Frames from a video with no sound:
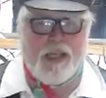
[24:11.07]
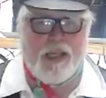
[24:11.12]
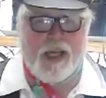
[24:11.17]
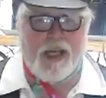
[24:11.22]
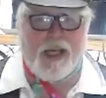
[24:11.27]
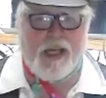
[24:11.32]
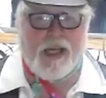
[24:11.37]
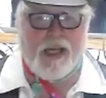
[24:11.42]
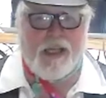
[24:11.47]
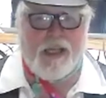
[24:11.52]

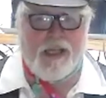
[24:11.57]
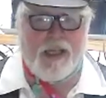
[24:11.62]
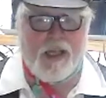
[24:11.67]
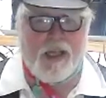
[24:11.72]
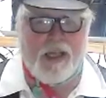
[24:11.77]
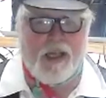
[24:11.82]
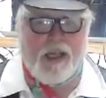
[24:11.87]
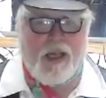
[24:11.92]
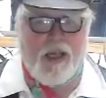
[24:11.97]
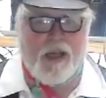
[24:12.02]
and
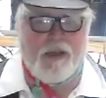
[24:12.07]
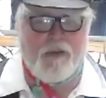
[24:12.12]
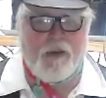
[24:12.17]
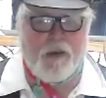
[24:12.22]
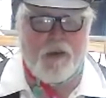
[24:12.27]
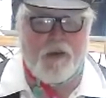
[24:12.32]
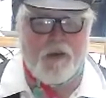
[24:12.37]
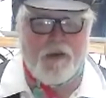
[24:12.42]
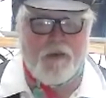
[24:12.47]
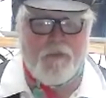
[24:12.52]

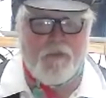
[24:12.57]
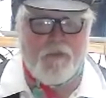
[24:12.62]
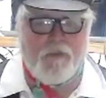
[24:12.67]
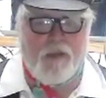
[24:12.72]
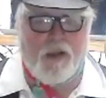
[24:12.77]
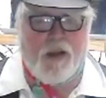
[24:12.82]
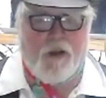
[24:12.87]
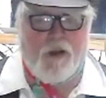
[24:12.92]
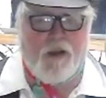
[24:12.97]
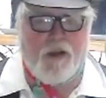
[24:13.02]
under
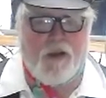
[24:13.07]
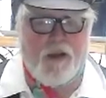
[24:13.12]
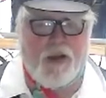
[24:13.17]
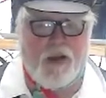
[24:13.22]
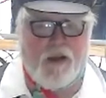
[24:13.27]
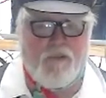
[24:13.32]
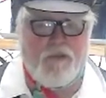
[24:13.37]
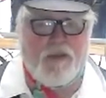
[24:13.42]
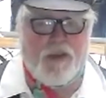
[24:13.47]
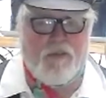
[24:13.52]

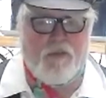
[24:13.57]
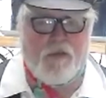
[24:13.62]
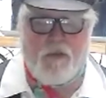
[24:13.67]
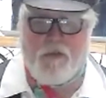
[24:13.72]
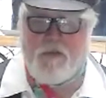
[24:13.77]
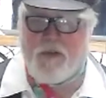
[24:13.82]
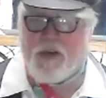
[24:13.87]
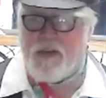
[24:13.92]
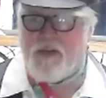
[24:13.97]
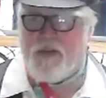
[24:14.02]
all of the
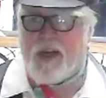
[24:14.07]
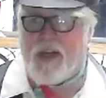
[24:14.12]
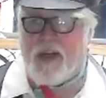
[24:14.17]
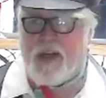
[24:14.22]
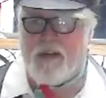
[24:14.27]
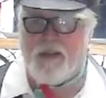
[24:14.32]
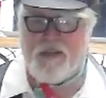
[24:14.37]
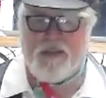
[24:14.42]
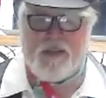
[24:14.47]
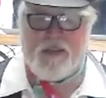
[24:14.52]

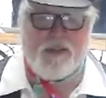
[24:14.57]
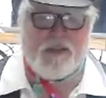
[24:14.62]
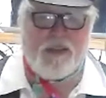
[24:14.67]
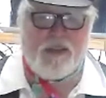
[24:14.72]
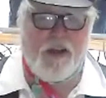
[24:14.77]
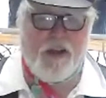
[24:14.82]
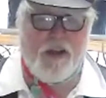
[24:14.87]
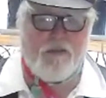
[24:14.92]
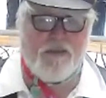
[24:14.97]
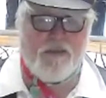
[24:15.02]
refrigerators and
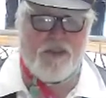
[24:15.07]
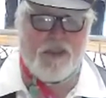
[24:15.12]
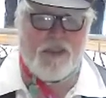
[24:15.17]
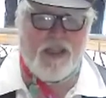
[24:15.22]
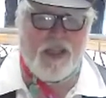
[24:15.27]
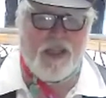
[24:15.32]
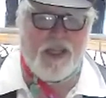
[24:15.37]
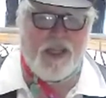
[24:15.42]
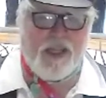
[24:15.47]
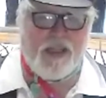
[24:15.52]
stoves and
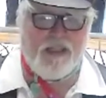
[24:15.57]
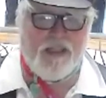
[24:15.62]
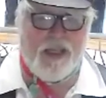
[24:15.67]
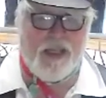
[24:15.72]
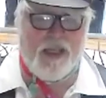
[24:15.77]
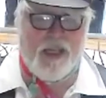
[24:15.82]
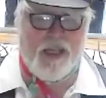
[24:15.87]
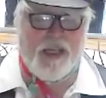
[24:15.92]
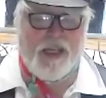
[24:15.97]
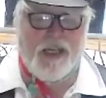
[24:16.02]
things.
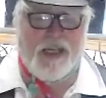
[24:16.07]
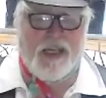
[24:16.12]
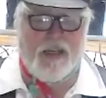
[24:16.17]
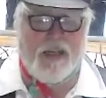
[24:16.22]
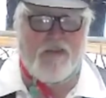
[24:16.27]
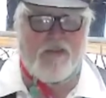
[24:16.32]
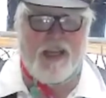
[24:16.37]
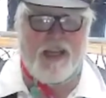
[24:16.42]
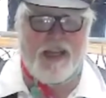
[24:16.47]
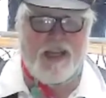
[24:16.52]
And
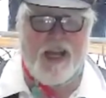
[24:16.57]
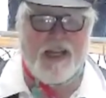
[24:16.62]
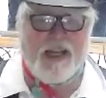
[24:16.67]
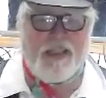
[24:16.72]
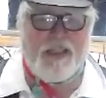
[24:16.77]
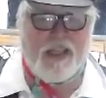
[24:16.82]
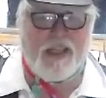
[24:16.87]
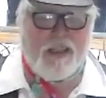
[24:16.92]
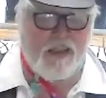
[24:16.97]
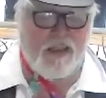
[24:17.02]
if they
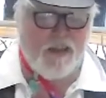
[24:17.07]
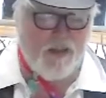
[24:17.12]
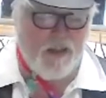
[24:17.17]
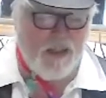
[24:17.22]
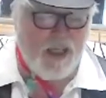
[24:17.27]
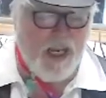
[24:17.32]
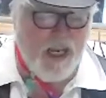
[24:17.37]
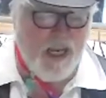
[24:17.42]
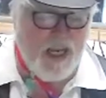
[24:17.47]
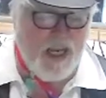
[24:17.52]
touch it, they're
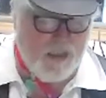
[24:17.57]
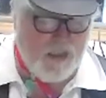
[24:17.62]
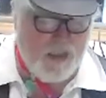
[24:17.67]
dead.